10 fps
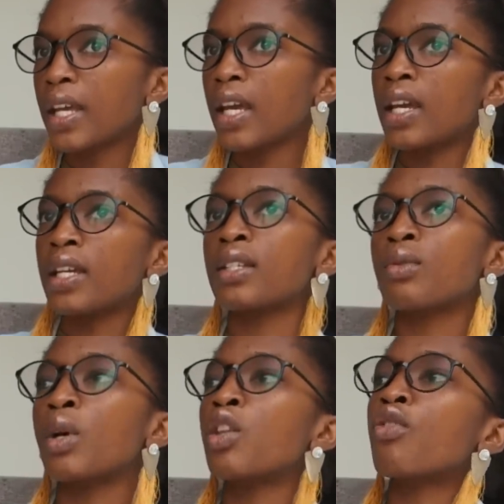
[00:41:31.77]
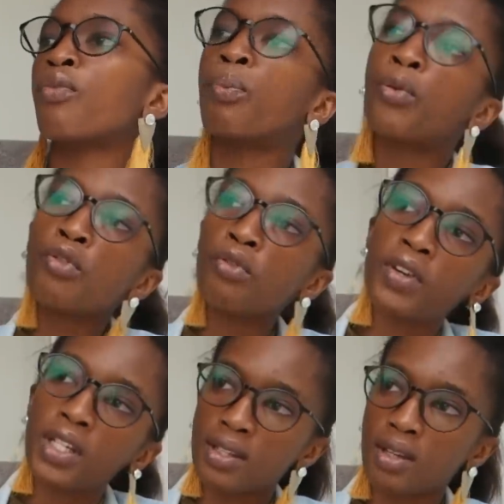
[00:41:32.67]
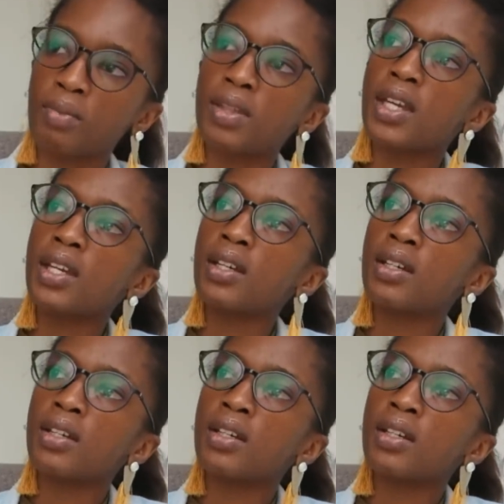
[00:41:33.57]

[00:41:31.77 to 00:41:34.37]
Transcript: And when you've proven something,